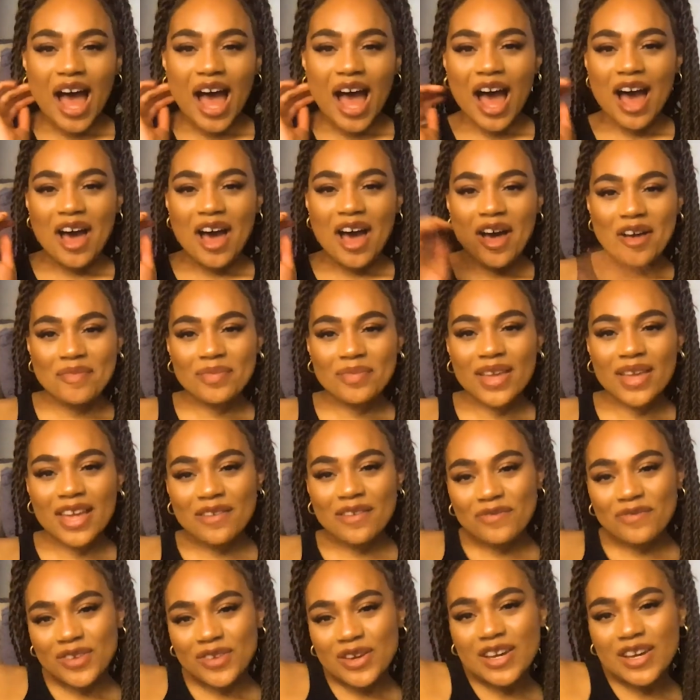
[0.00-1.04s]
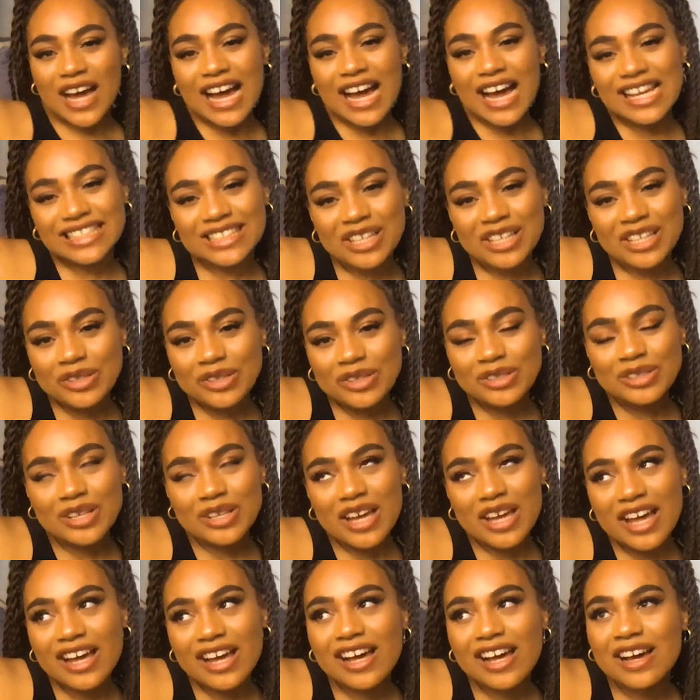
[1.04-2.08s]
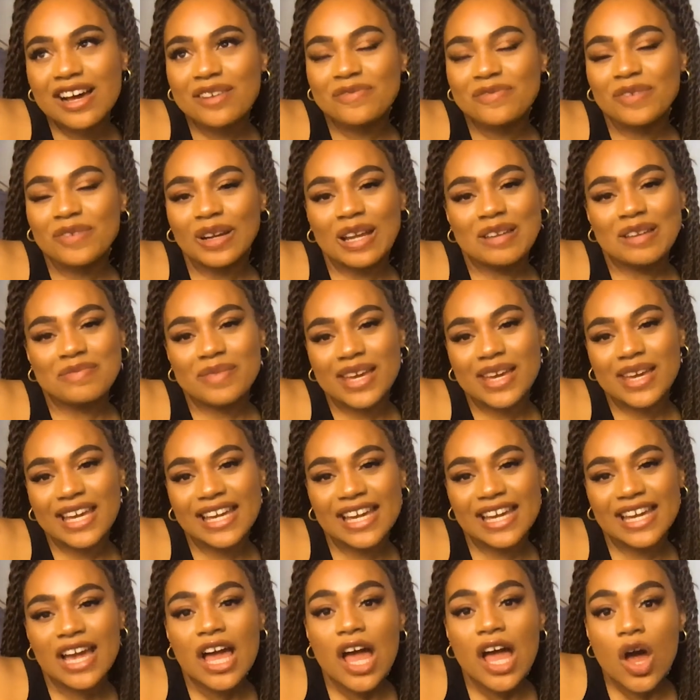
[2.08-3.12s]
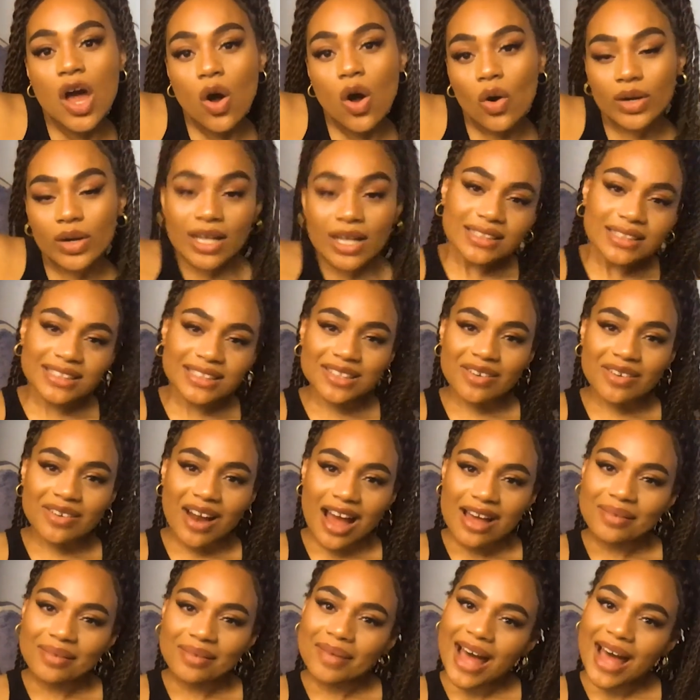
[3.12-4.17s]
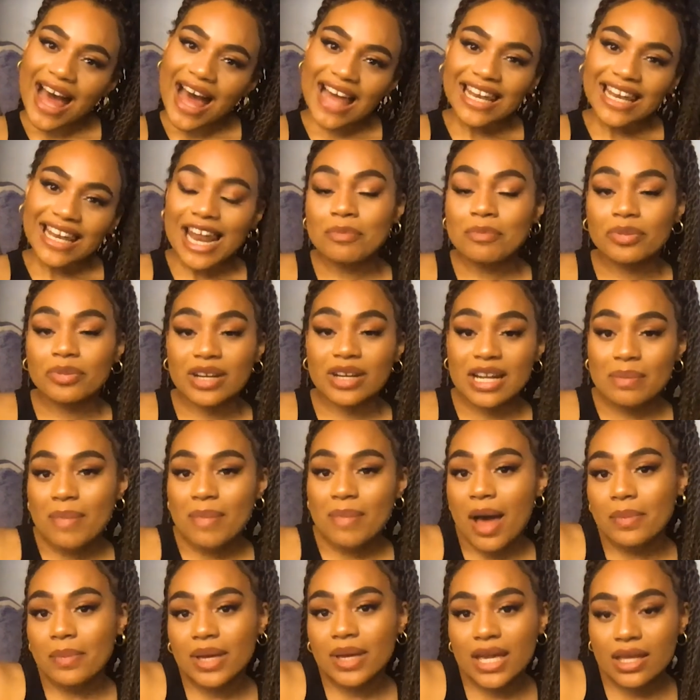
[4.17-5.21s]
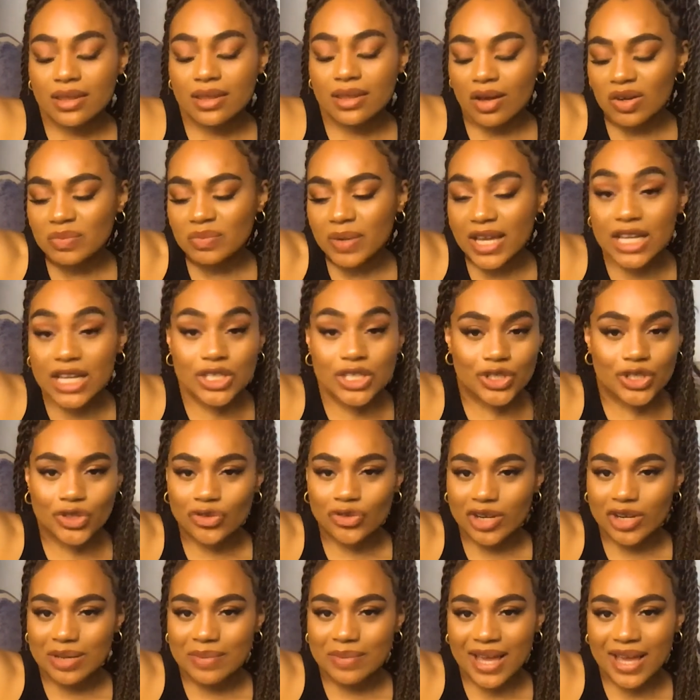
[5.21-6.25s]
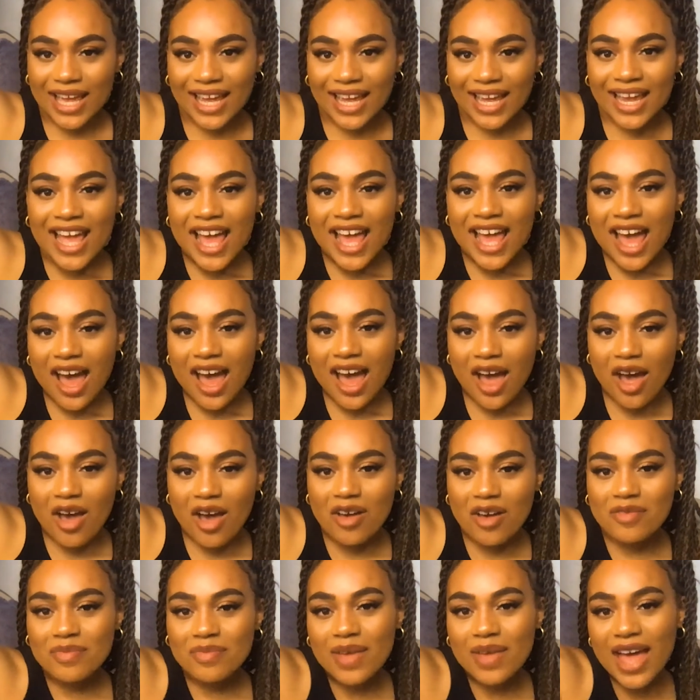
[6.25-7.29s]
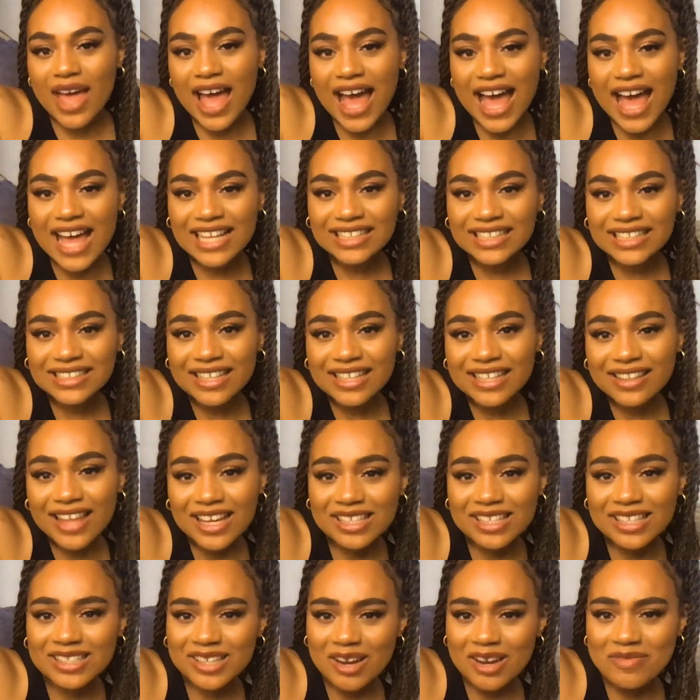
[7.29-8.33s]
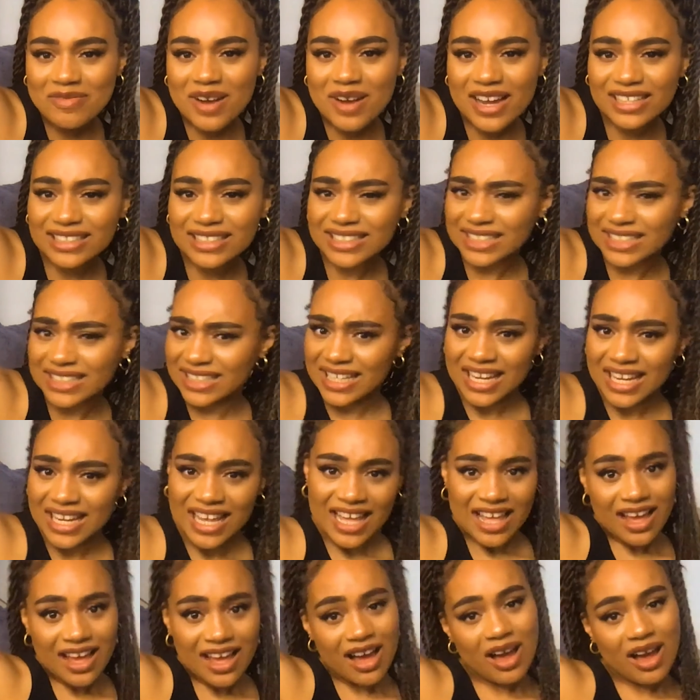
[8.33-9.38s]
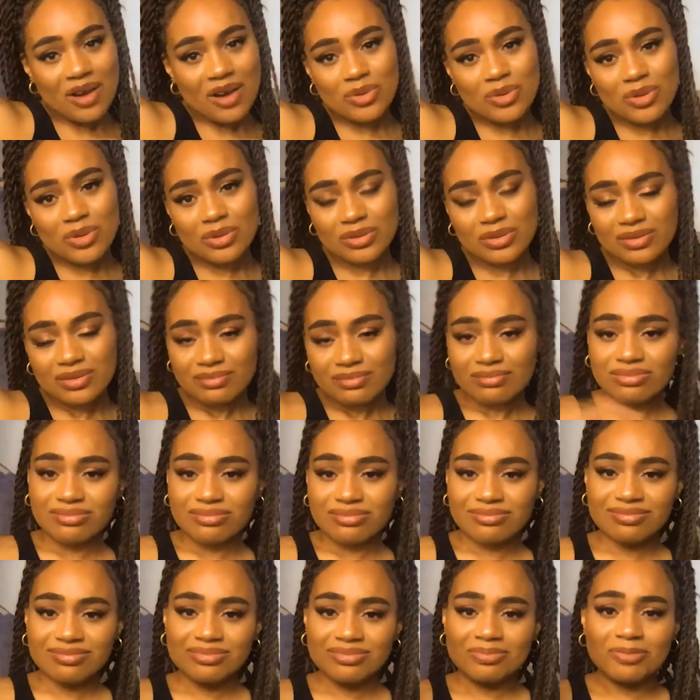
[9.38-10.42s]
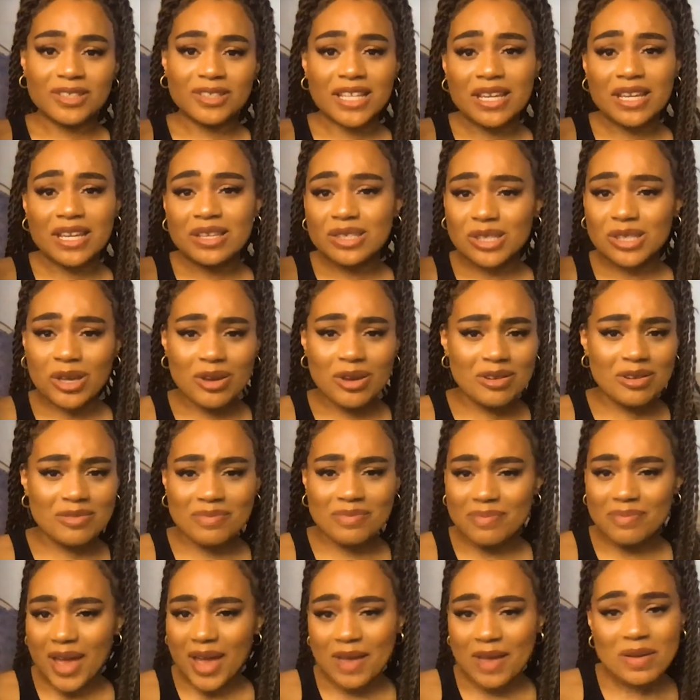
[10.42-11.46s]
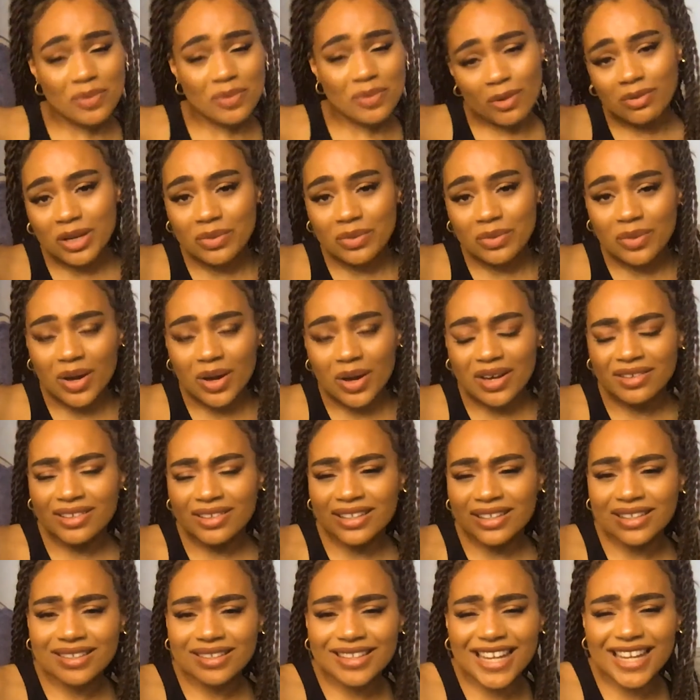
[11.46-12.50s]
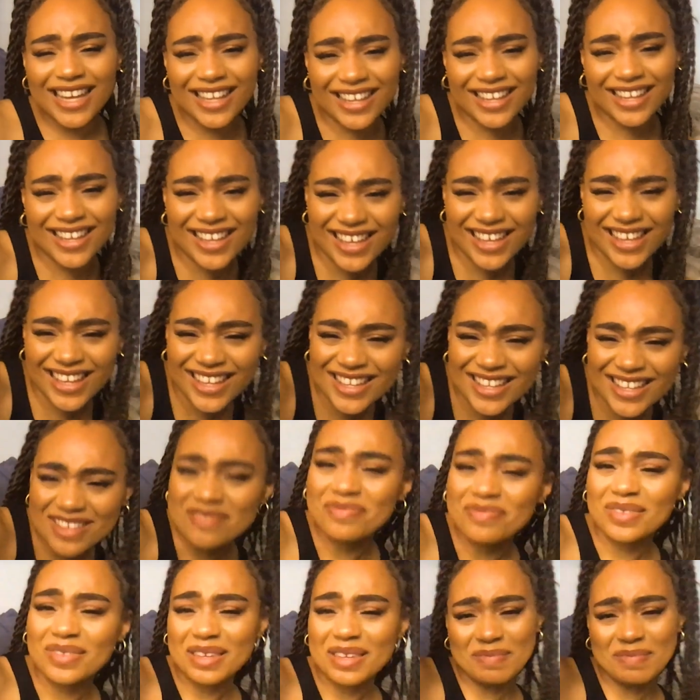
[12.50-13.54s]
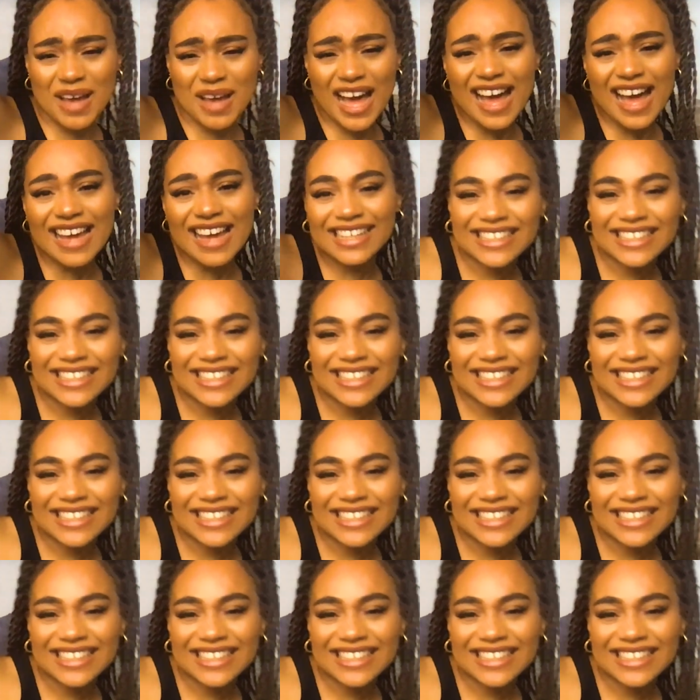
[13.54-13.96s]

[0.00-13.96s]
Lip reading: If you guys could follow me on Instagram at Lambrini Mammy, that would be dreamy. And thanks so much. I will see you soon. Maybe, probably won't. Bye.